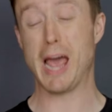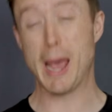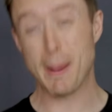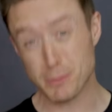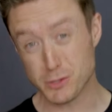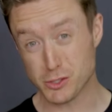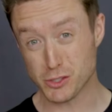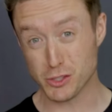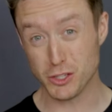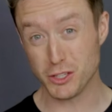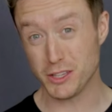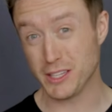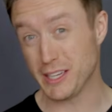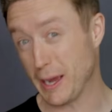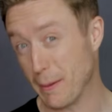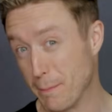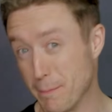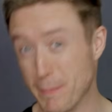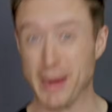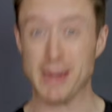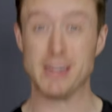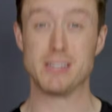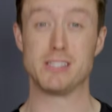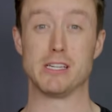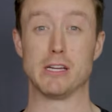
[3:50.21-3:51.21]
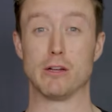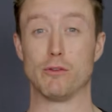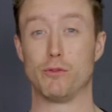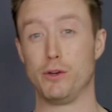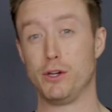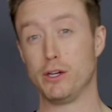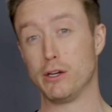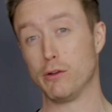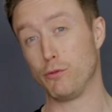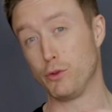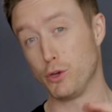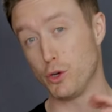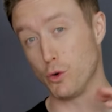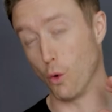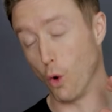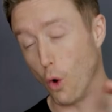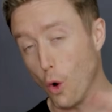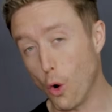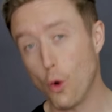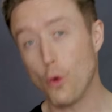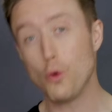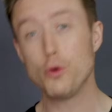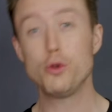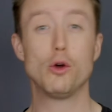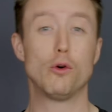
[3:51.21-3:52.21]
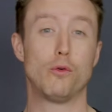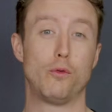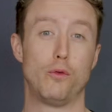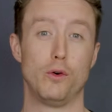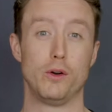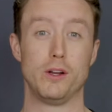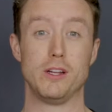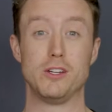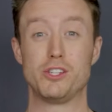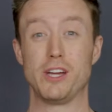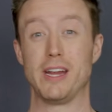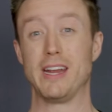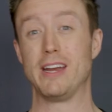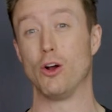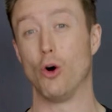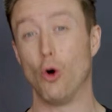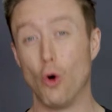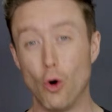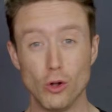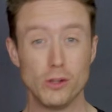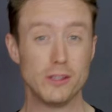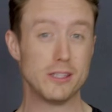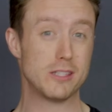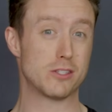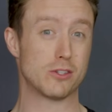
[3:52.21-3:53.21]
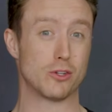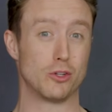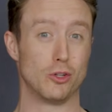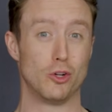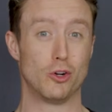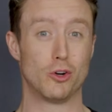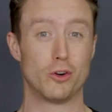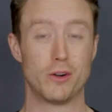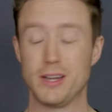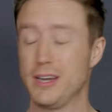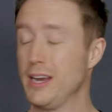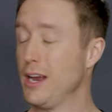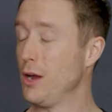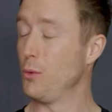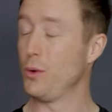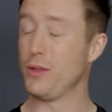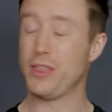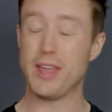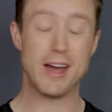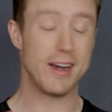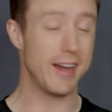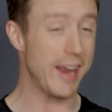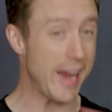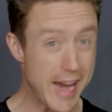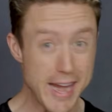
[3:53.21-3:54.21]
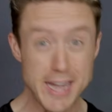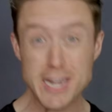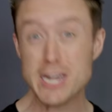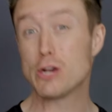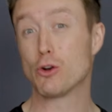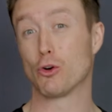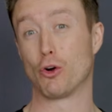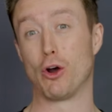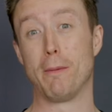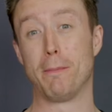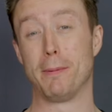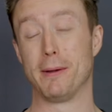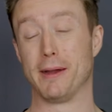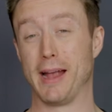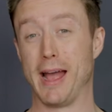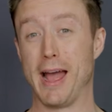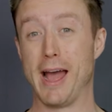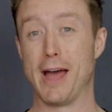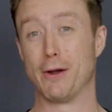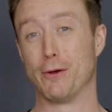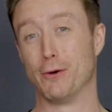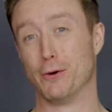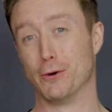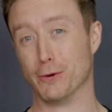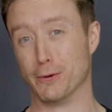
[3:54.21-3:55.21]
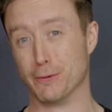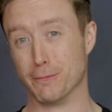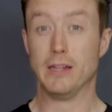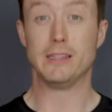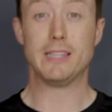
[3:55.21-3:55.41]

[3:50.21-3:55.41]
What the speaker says: absolutely amazing for you to view all your footage in all its glory without any cropping at all.